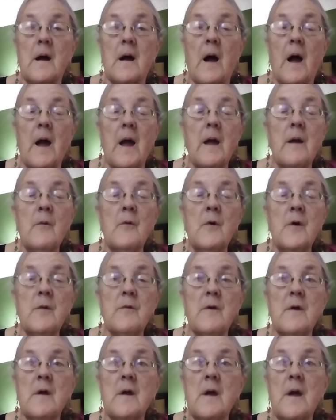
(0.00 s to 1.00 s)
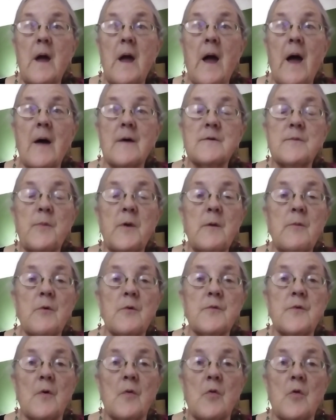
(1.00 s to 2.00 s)
I would ask
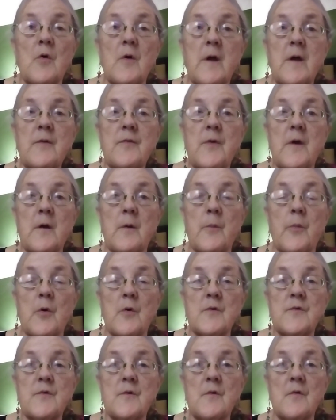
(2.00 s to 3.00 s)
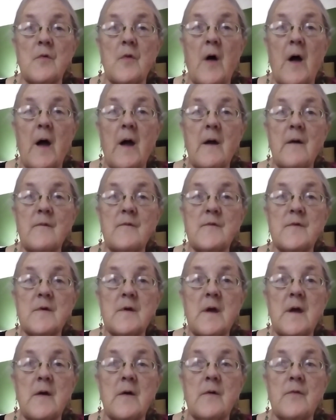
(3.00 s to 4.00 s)
people to look at their personal lives
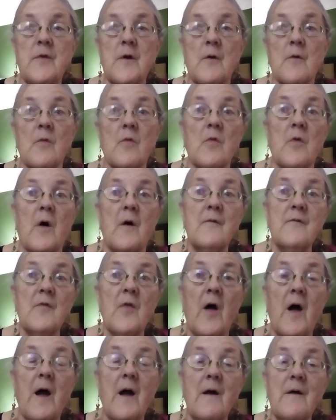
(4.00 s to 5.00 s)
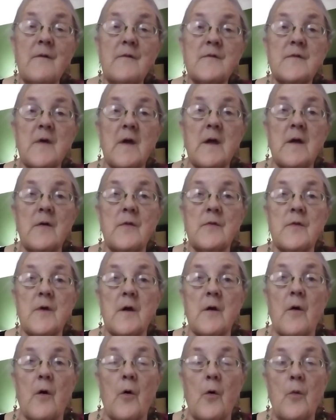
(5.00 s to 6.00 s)
and their love lives and
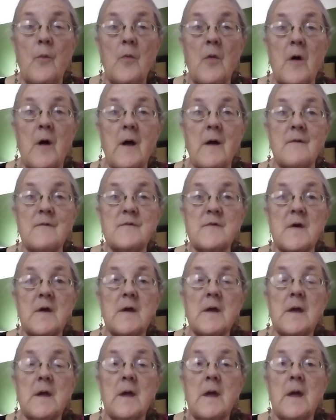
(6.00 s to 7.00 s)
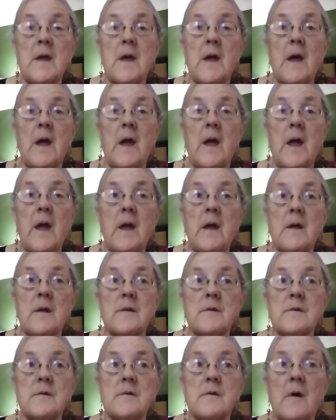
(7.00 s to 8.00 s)
their home lives,
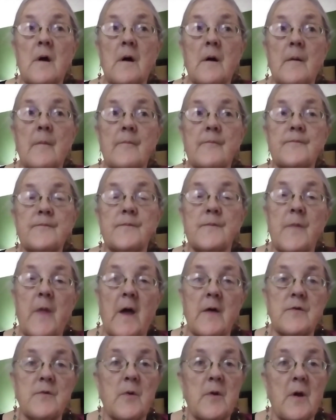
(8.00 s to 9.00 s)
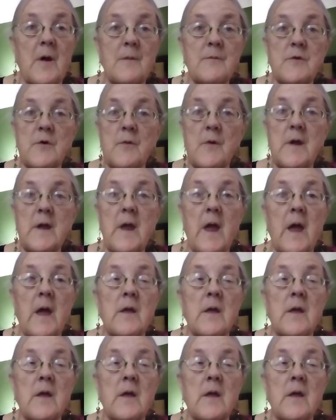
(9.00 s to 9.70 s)
and that's what I'm doing.